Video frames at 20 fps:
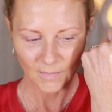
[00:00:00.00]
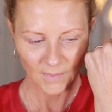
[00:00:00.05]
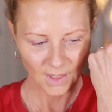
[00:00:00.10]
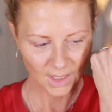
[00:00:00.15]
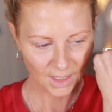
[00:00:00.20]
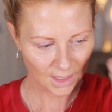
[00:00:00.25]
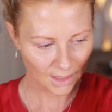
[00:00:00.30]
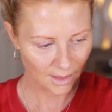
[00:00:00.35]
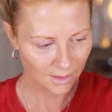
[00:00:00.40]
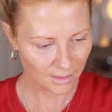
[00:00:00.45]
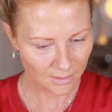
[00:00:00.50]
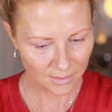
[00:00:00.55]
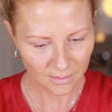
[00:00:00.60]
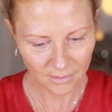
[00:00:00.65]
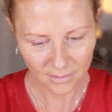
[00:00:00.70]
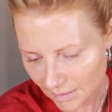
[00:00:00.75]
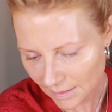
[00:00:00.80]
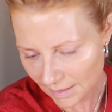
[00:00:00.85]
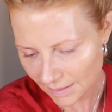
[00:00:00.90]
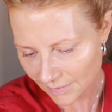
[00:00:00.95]
Okay,
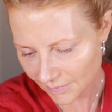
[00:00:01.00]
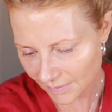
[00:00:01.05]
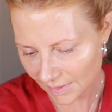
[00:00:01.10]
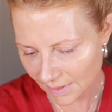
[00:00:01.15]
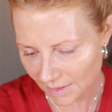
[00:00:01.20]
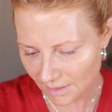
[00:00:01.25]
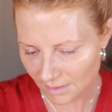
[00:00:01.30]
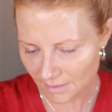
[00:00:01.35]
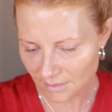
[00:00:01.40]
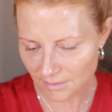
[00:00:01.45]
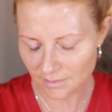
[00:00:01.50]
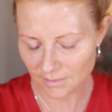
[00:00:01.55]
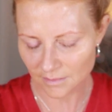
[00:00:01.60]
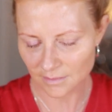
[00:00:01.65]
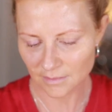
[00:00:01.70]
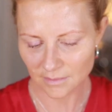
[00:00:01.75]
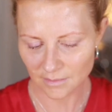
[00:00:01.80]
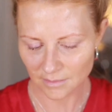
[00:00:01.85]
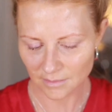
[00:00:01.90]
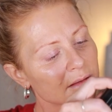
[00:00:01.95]
and then
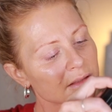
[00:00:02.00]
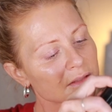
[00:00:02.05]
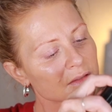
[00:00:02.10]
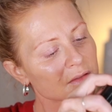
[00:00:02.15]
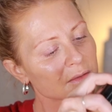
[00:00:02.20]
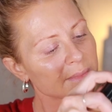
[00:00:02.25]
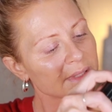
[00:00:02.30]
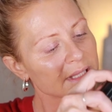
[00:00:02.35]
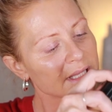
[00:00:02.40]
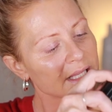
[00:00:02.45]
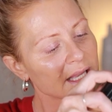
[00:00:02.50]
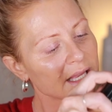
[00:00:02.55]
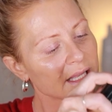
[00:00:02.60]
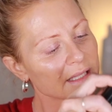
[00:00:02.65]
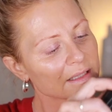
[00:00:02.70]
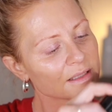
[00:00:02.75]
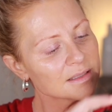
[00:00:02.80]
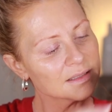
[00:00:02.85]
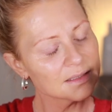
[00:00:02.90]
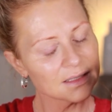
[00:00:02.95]
this will be the
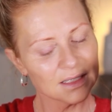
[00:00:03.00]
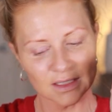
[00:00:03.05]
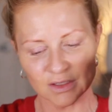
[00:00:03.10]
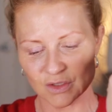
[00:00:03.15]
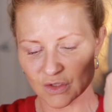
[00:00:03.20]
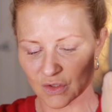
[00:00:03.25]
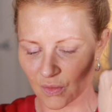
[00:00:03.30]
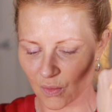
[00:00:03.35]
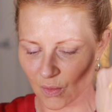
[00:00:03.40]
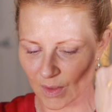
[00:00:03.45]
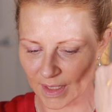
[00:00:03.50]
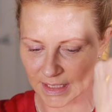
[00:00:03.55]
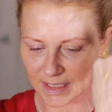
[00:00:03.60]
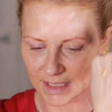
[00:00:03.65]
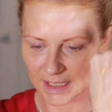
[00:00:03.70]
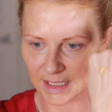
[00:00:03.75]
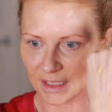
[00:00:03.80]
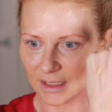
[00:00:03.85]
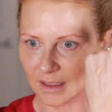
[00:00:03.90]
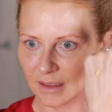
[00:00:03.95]

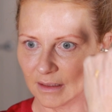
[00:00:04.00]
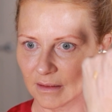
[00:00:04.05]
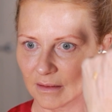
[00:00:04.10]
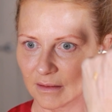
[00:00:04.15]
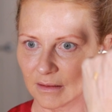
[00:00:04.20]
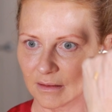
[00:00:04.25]
NC20.